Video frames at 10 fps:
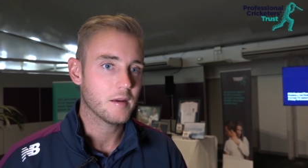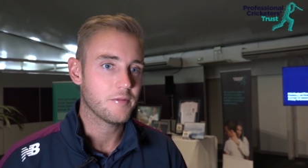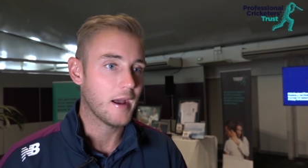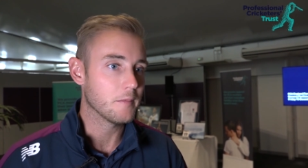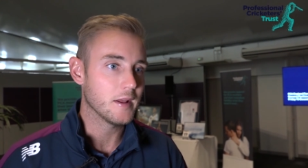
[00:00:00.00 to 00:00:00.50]

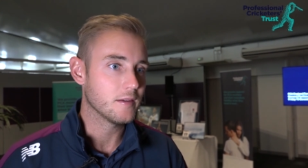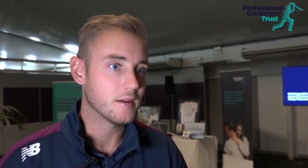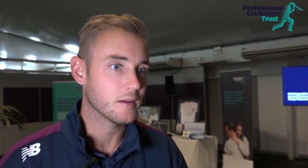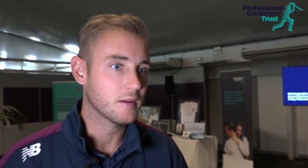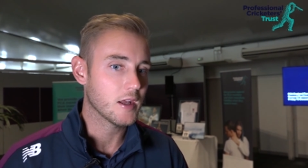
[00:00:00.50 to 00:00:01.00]
families,
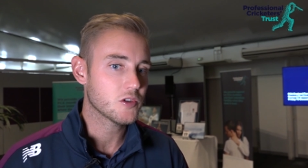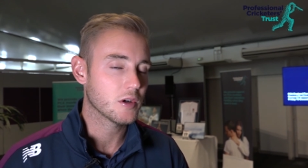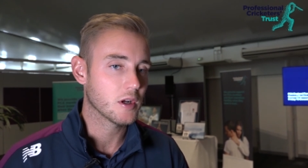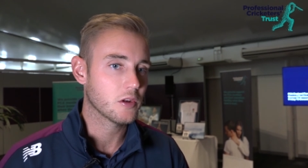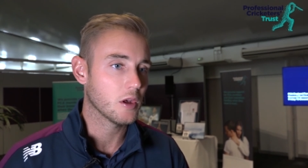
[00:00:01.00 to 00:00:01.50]

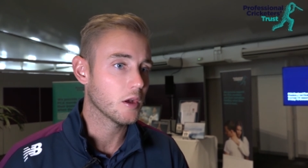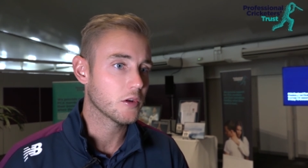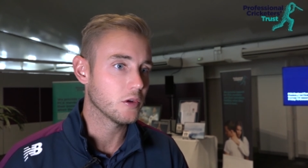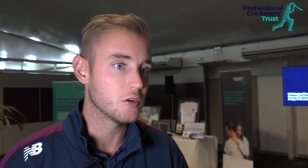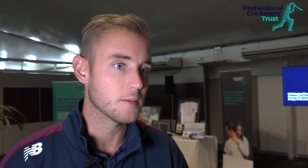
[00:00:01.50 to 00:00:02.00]
etc., a
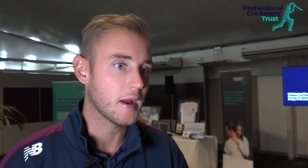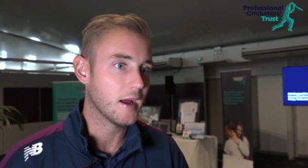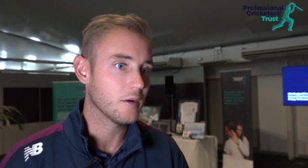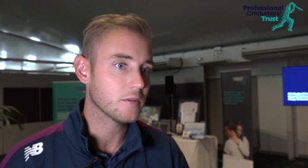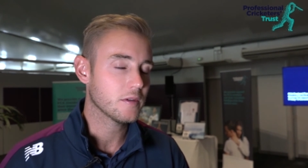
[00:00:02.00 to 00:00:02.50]
huge
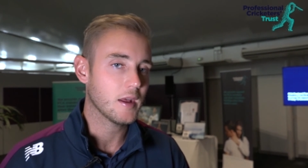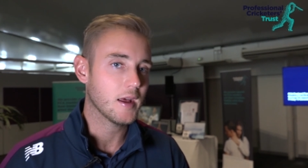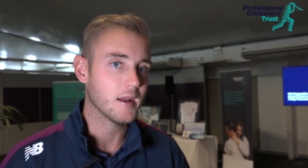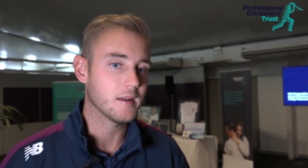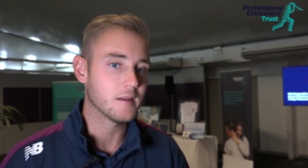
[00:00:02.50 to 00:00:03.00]
amount.
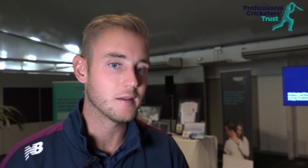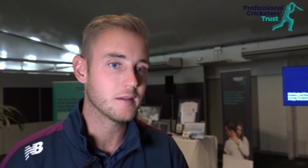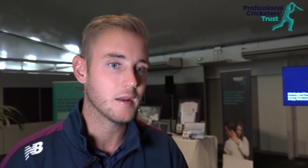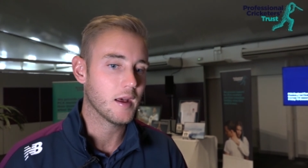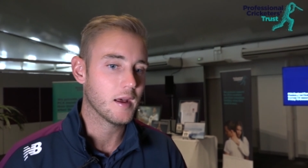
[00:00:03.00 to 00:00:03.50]
And
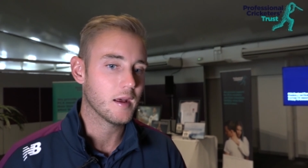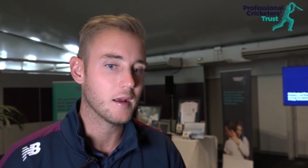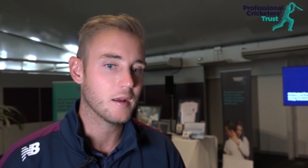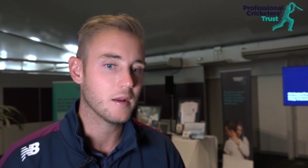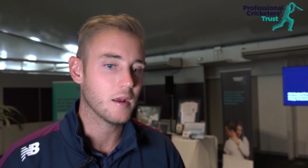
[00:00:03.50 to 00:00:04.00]

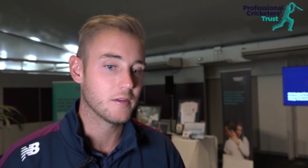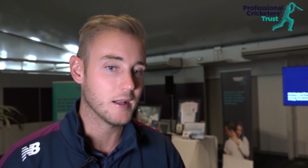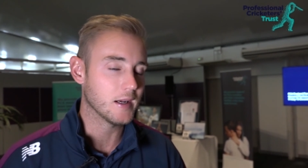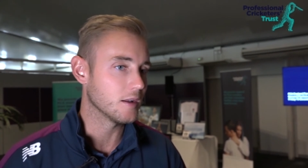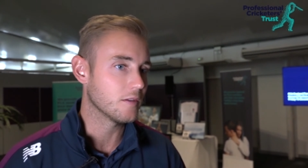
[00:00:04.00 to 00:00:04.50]
uh, as
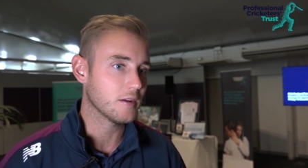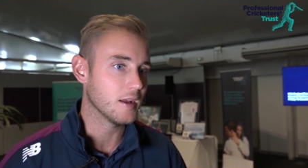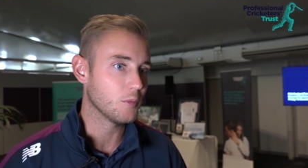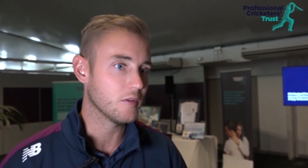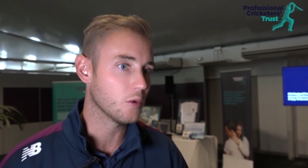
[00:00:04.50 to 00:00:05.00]
an England
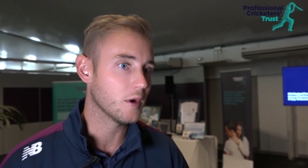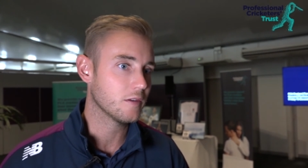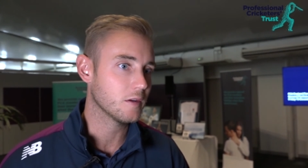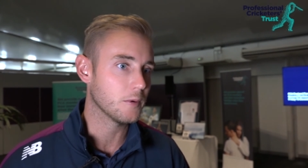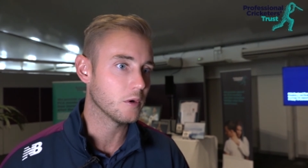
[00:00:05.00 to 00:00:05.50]
team, we've
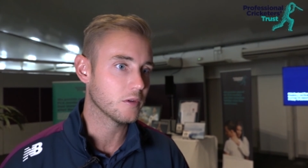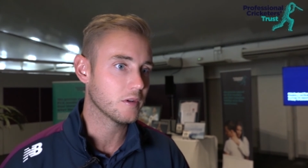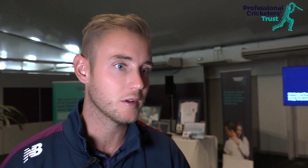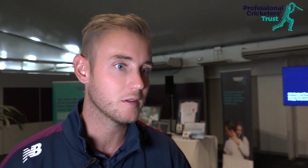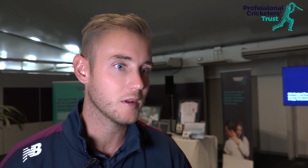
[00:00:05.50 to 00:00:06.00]
always
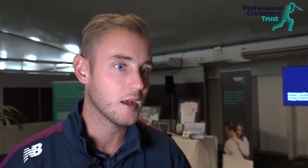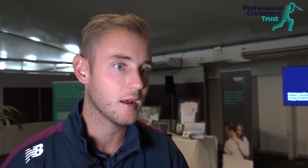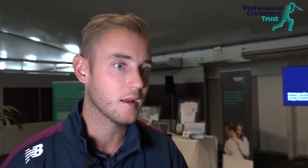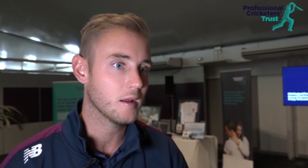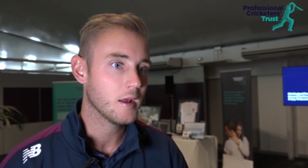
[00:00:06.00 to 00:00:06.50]
supported
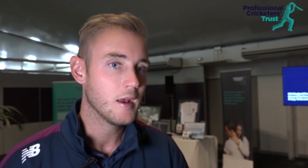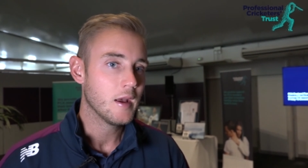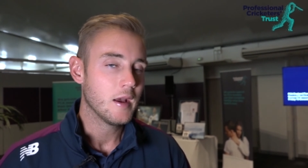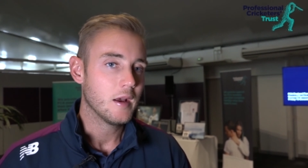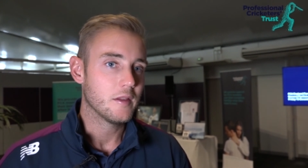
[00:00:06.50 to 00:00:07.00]
uh,
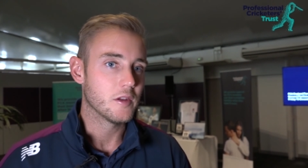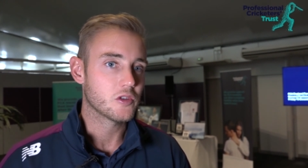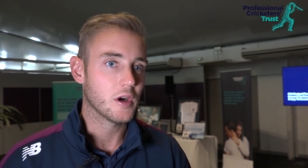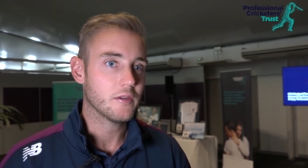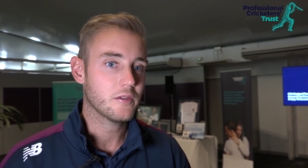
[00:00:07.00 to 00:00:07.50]
the
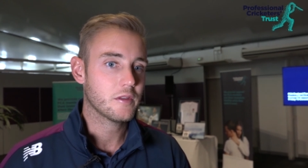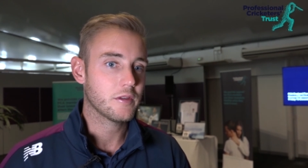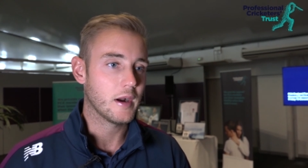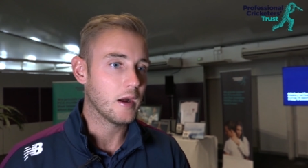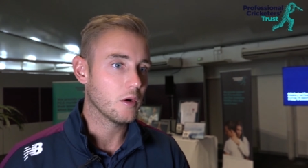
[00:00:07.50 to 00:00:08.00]
trust
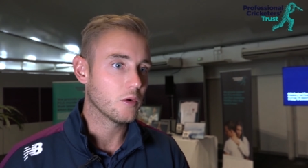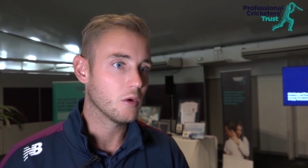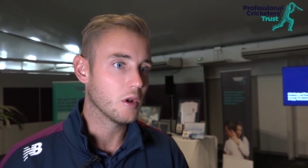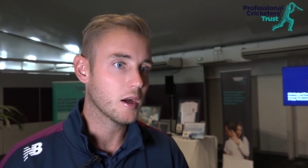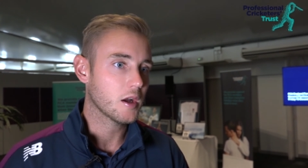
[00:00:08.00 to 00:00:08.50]
throughout all,
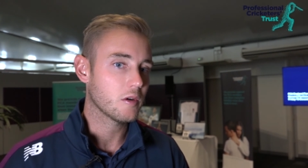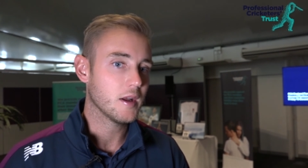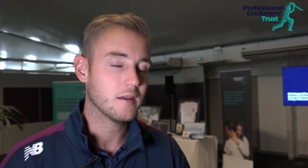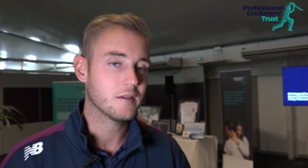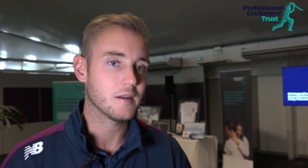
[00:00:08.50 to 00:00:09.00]
all our
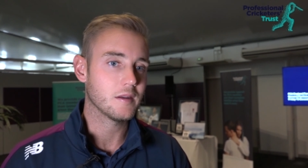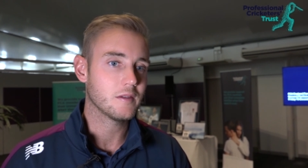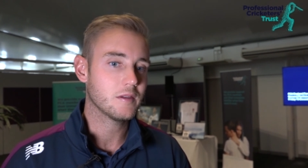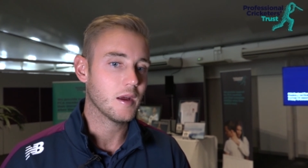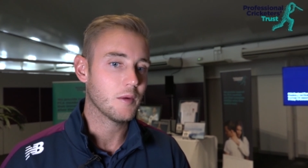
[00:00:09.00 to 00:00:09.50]
careers,
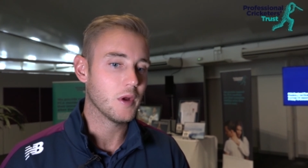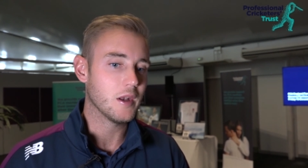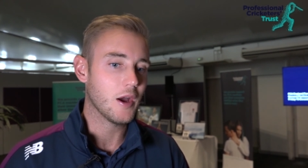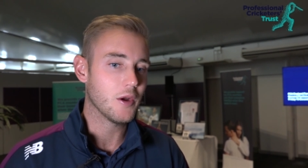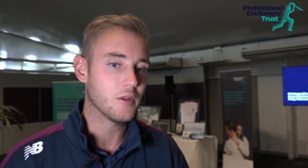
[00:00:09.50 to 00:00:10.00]
and, and we
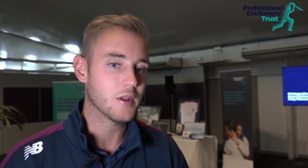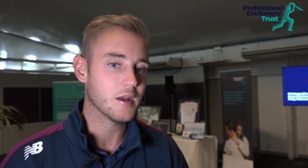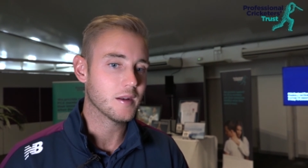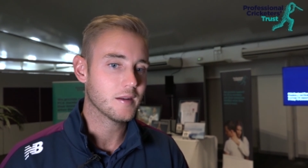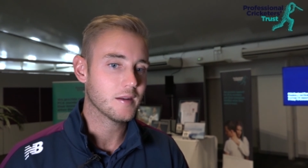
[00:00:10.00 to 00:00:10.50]
know
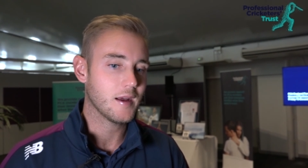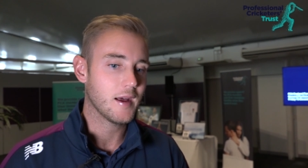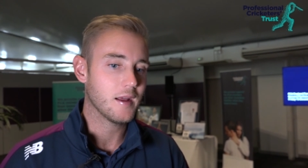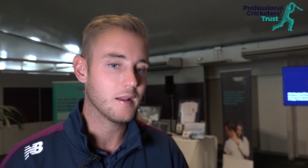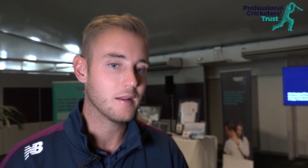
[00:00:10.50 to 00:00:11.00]
that
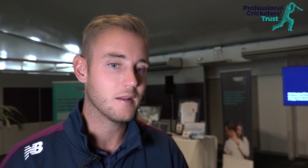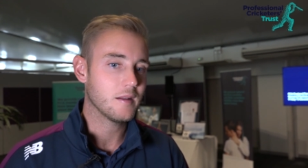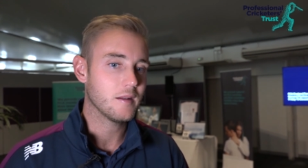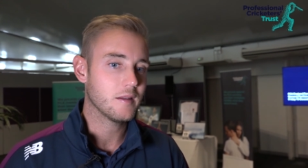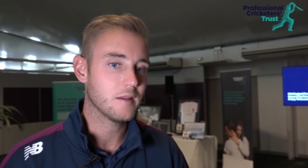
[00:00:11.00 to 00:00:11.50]

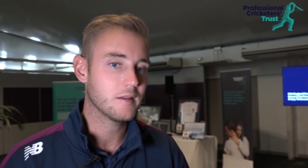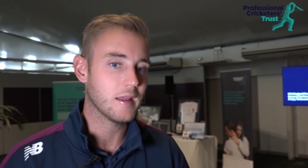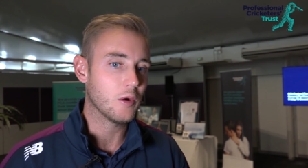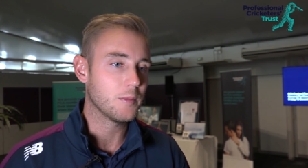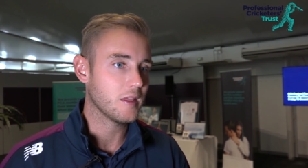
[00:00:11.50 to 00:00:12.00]
uh,
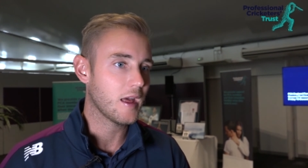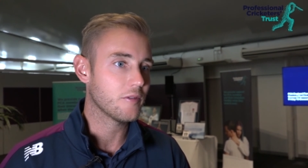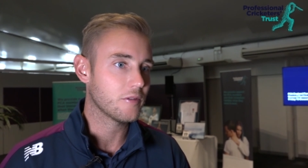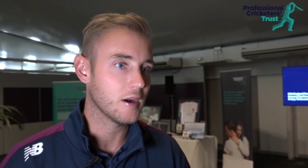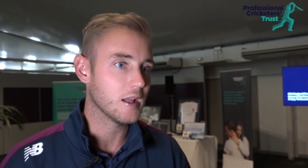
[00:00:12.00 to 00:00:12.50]
they will be
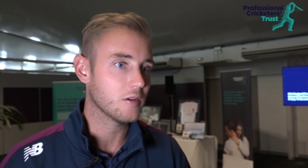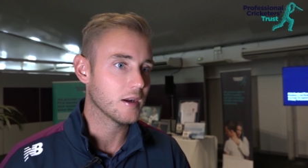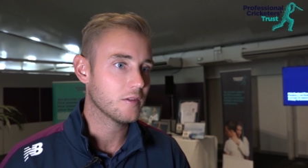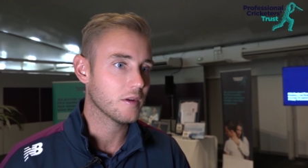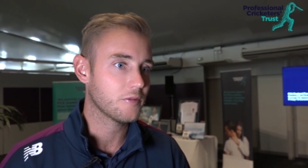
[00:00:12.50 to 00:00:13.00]
there for any
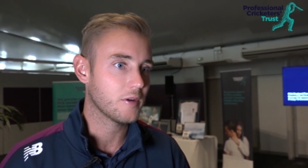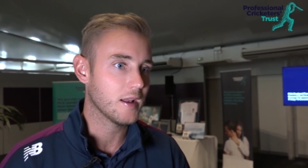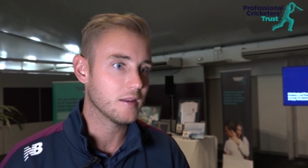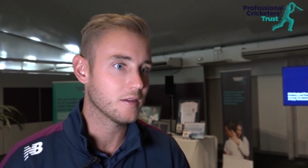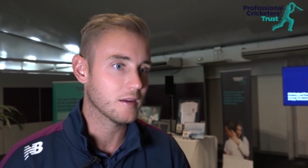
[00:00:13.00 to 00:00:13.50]
cricketer,
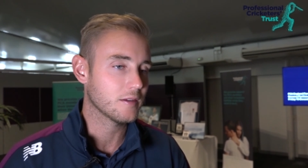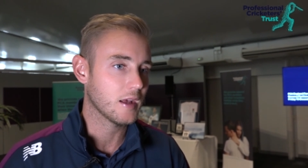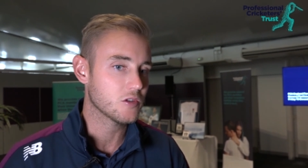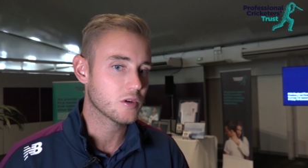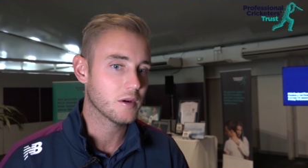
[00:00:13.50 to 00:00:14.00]
friends,
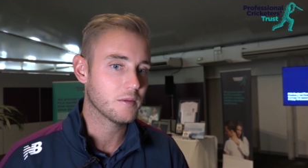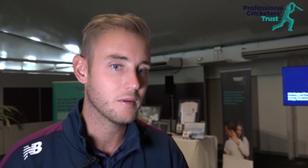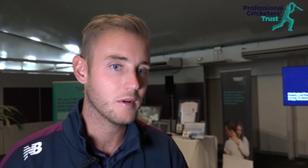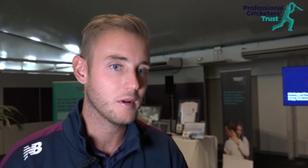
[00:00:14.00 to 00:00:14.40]
etc.,